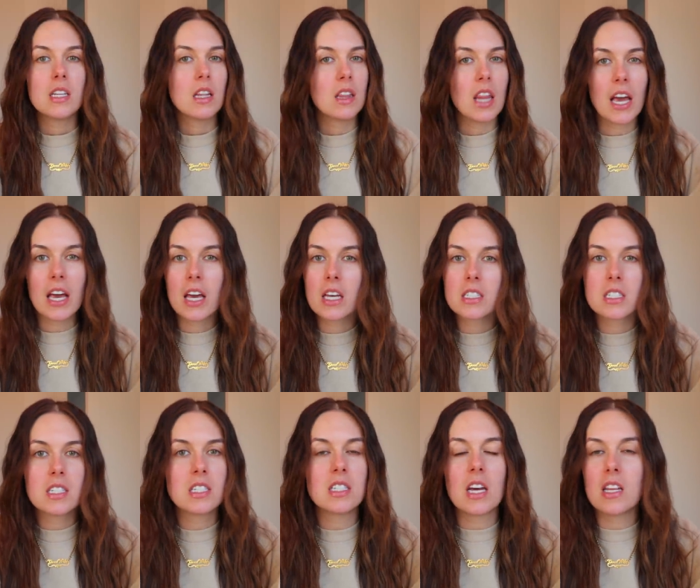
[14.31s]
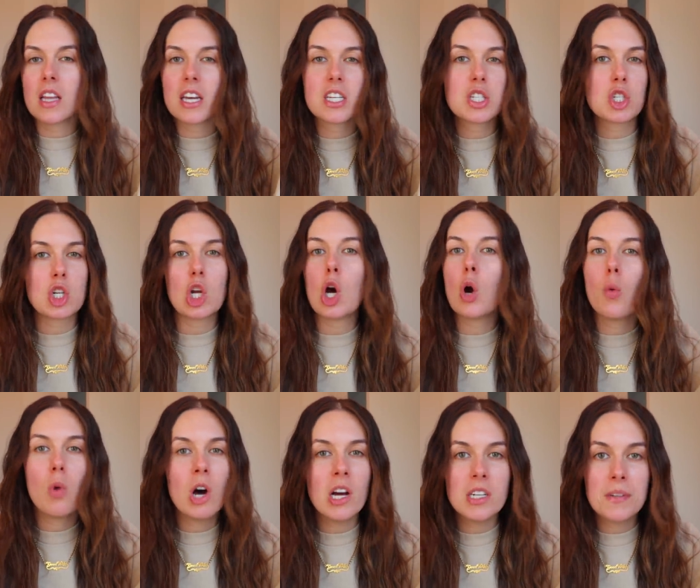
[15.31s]
like, like snow
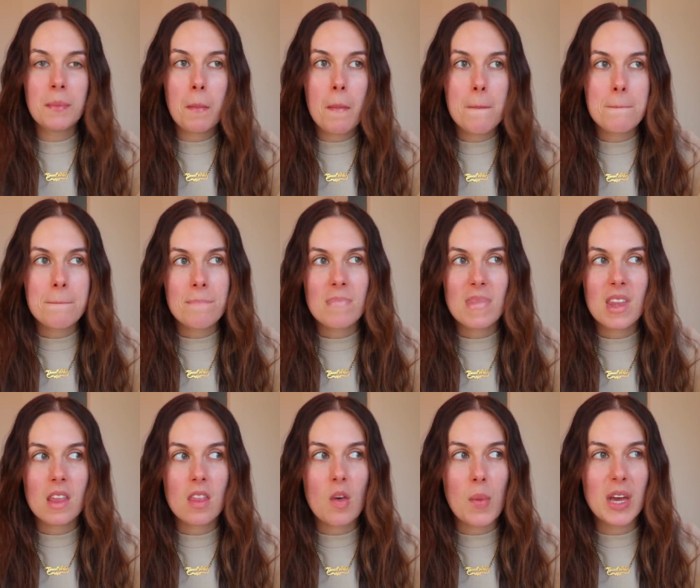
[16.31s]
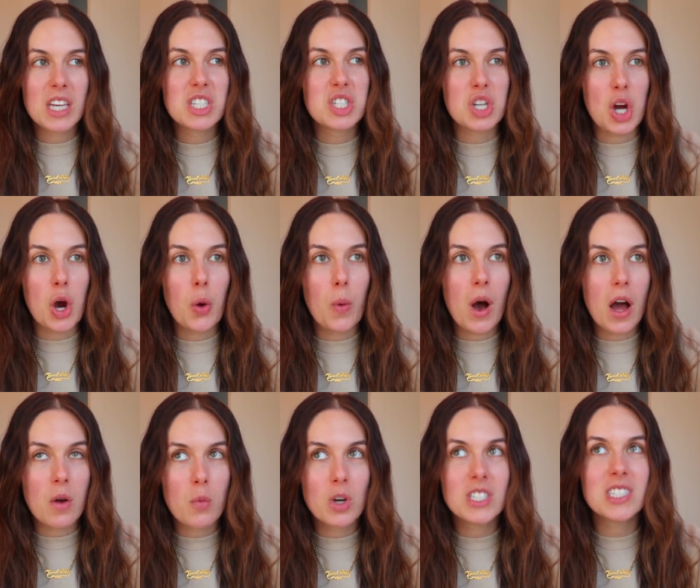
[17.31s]
one? The big snow
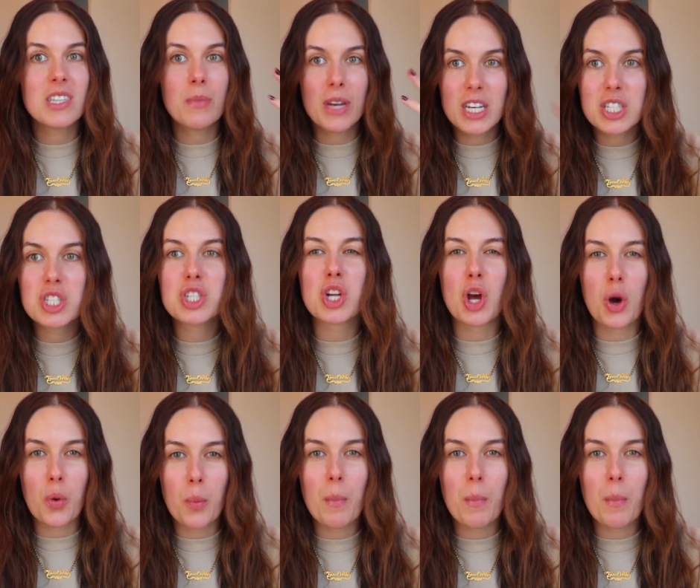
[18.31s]
one. What's the big snow